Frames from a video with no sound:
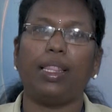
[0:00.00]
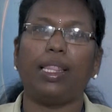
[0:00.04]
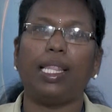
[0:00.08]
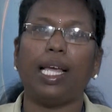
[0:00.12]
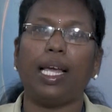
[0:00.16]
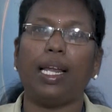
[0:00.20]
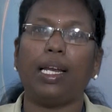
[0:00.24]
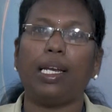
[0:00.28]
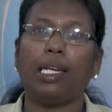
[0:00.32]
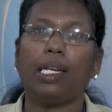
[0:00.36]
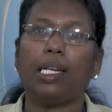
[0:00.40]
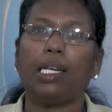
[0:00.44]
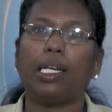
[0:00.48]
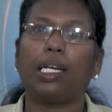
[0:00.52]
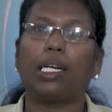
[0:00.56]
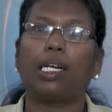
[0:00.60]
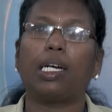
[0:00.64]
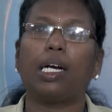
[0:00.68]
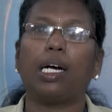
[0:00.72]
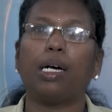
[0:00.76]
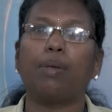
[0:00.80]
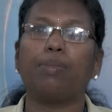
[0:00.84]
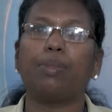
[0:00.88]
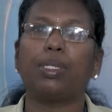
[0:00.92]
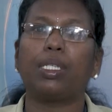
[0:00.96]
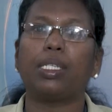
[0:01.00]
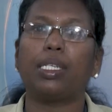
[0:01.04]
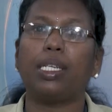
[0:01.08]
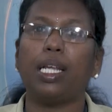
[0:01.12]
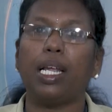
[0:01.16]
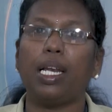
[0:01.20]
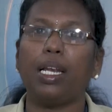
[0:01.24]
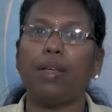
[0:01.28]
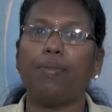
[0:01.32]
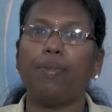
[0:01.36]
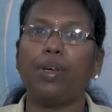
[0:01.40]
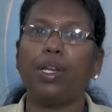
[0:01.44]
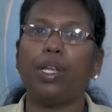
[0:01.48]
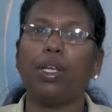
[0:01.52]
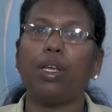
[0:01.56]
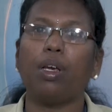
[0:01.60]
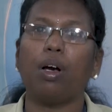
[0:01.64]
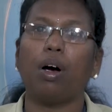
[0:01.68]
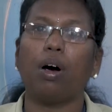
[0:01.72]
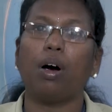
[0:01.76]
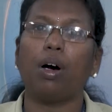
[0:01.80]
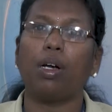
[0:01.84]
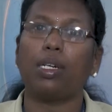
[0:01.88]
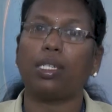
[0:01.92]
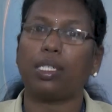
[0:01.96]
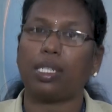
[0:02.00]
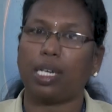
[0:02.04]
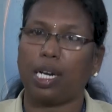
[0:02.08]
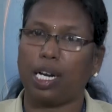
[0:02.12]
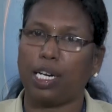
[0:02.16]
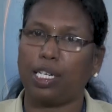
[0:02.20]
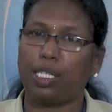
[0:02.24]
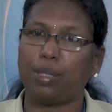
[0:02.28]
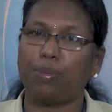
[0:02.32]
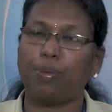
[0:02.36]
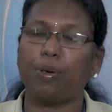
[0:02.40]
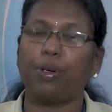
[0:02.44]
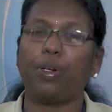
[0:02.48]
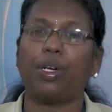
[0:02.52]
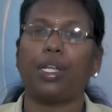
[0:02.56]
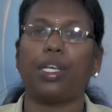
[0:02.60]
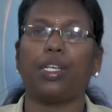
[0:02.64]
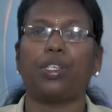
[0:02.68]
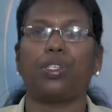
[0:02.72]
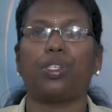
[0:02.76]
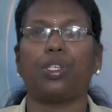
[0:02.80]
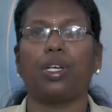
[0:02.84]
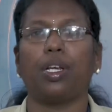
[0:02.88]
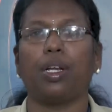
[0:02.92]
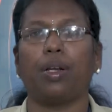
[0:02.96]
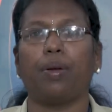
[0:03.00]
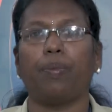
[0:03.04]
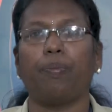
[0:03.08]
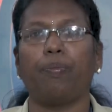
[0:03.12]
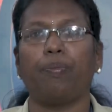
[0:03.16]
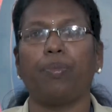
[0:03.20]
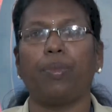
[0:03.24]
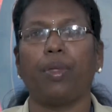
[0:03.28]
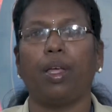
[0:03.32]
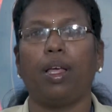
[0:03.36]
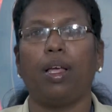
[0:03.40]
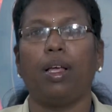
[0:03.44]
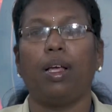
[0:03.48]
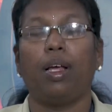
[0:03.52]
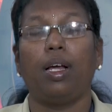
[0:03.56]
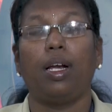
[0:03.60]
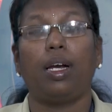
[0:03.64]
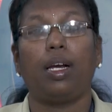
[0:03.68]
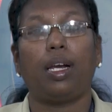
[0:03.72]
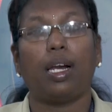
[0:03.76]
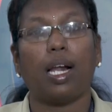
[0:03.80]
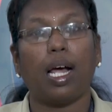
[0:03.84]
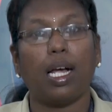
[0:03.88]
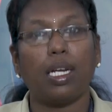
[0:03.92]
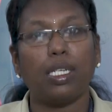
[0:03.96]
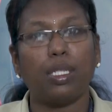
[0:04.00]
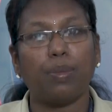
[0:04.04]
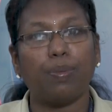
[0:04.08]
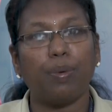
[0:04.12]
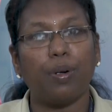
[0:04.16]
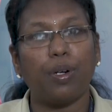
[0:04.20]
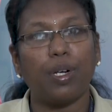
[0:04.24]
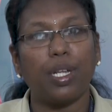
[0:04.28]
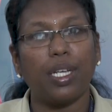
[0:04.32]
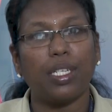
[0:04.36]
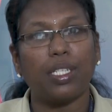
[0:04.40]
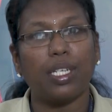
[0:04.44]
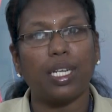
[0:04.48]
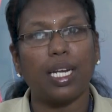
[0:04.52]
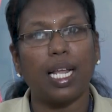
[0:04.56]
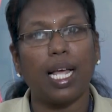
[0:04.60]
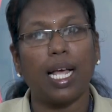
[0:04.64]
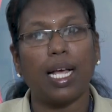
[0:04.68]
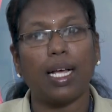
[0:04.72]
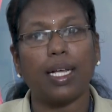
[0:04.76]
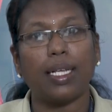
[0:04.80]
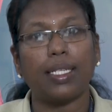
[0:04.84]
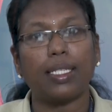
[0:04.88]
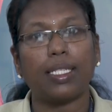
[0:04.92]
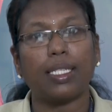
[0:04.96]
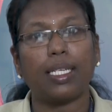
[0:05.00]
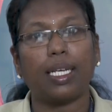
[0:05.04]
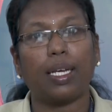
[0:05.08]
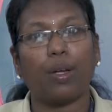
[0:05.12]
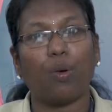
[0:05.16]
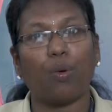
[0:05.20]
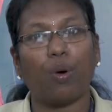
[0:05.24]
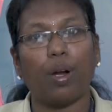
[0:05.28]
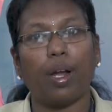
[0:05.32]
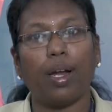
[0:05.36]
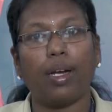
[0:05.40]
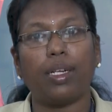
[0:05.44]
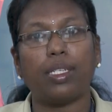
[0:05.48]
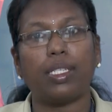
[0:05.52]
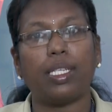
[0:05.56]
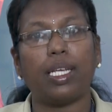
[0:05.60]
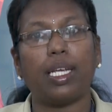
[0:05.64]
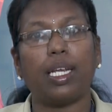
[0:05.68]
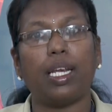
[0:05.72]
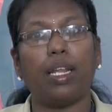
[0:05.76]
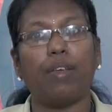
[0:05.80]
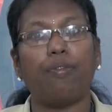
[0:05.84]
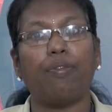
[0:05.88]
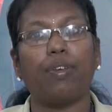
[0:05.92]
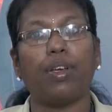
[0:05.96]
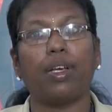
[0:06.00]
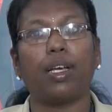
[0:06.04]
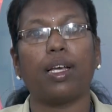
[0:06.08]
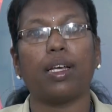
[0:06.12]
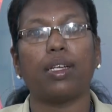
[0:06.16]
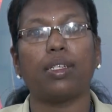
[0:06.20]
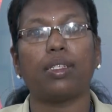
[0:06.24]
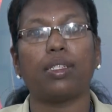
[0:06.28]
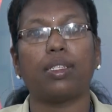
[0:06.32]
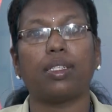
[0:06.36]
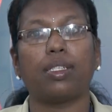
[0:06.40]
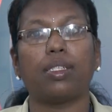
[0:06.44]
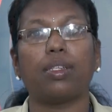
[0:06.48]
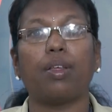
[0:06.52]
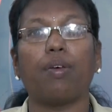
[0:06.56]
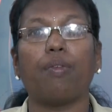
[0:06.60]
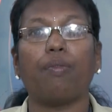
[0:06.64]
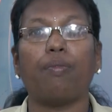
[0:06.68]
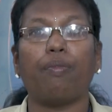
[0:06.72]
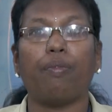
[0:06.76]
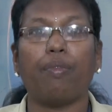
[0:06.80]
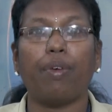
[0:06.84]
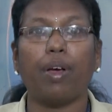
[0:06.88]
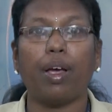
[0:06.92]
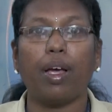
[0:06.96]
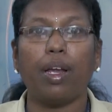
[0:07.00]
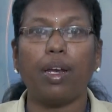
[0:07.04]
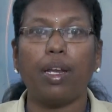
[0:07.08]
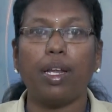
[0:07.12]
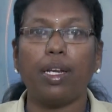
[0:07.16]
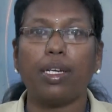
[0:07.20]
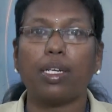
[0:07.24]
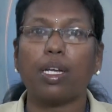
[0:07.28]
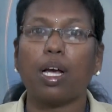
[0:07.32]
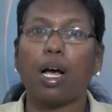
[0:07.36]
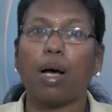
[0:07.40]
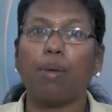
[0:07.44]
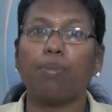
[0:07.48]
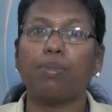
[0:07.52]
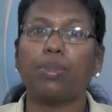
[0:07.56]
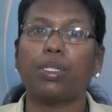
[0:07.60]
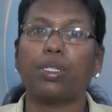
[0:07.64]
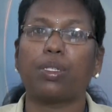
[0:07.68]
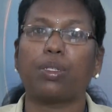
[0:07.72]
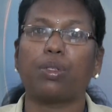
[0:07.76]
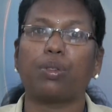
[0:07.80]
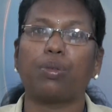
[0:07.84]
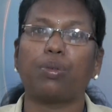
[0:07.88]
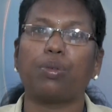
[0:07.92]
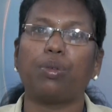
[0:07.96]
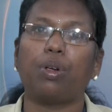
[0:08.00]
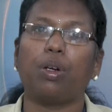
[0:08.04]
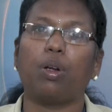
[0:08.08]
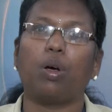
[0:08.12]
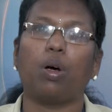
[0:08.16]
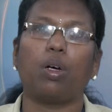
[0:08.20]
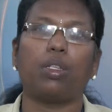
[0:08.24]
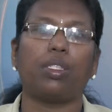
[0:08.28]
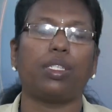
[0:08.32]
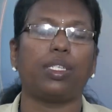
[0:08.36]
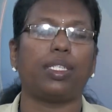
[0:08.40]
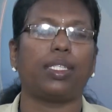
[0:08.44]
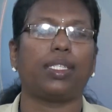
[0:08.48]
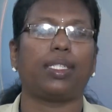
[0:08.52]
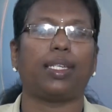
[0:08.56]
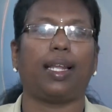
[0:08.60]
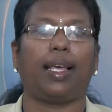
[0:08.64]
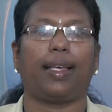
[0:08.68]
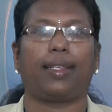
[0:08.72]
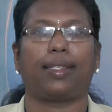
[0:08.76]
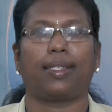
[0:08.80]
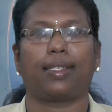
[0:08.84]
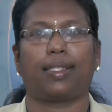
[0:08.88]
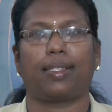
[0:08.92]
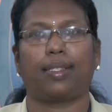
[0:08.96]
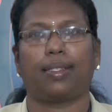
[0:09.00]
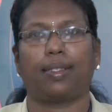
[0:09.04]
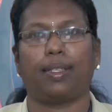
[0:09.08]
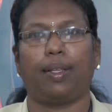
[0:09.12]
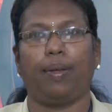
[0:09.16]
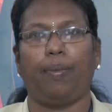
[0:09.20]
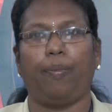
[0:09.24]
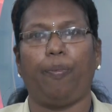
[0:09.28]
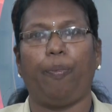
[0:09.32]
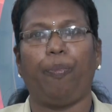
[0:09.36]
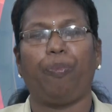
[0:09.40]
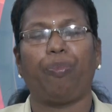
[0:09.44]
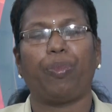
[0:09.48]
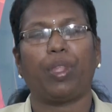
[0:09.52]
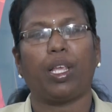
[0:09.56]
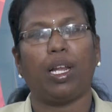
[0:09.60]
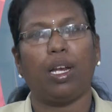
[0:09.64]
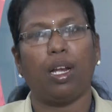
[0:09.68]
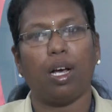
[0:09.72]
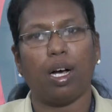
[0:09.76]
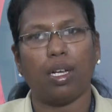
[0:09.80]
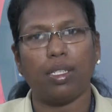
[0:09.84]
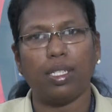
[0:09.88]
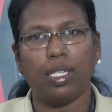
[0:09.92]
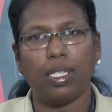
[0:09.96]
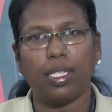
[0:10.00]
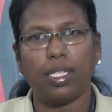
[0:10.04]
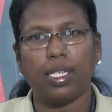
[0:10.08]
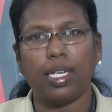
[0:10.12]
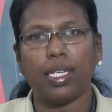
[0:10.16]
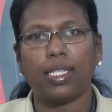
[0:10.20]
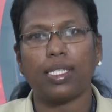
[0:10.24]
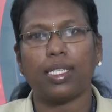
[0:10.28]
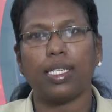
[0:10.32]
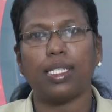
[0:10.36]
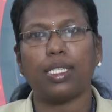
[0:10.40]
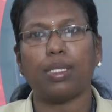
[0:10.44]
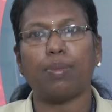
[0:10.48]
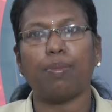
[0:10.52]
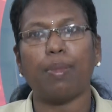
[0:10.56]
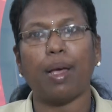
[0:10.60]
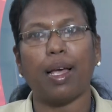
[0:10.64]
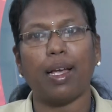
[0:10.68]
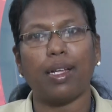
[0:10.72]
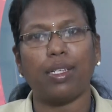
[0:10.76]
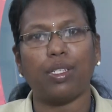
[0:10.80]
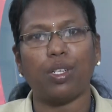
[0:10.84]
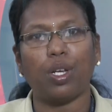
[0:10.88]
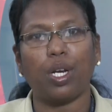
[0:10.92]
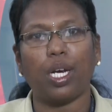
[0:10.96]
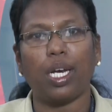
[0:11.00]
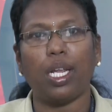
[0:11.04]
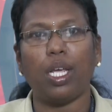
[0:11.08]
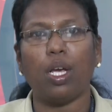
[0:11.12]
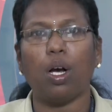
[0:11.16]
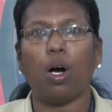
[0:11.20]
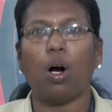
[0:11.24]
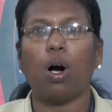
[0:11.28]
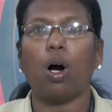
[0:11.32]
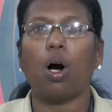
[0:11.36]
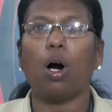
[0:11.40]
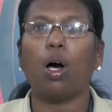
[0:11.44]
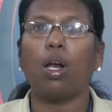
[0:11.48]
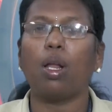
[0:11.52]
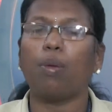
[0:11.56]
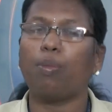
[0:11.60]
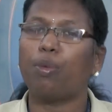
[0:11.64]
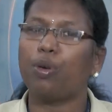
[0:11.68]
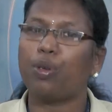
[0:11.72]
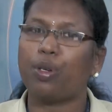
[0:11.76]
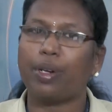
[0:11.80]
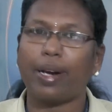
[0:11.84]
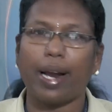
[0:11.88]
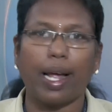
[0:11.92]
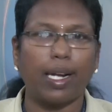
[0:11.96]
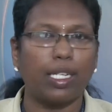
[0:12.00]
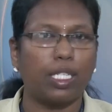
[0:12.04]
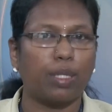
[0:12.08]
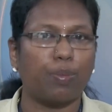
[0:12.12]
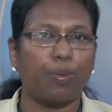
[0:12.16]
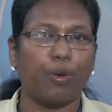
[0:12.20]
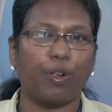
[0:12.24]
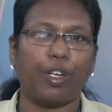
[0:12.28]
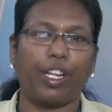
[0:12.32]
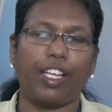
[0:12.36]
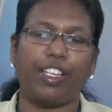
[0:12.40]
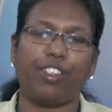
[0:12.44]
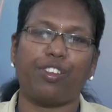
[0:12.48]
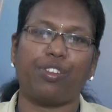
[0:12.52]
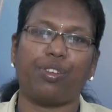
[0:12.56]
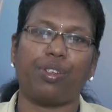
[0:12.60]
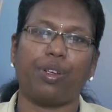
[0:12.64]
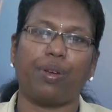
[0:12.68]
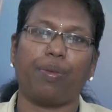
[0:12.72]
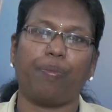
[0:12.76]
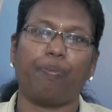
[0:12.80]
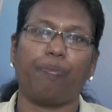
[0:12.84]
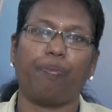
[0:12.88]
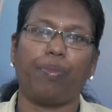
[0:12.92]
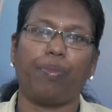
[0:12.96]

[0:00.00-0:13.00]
Then comes delivery or transportation. Transportation has great significance when it comes to logistics. Logistics is majorly all about transportation.